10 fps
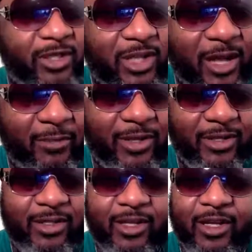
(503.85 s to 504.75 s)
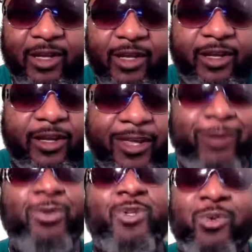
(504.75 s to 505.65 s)
Shalom, brother.
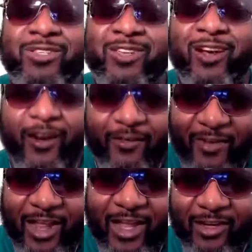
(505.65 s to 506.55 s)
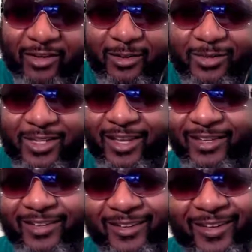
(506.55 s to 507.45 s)
He was once a Hartfordite, you know what I'm
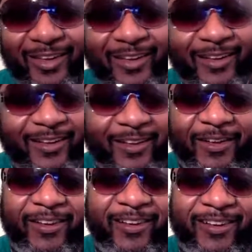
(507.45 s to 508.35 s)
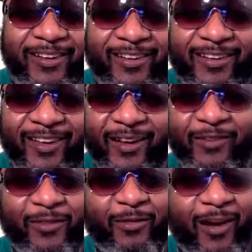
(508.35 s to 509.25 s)
saying?
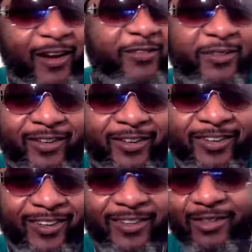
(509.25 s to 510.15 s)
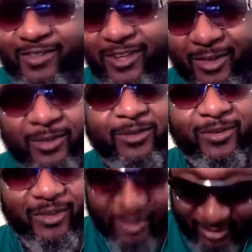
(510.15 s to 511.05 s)
Here from Hartford. Yes, hello.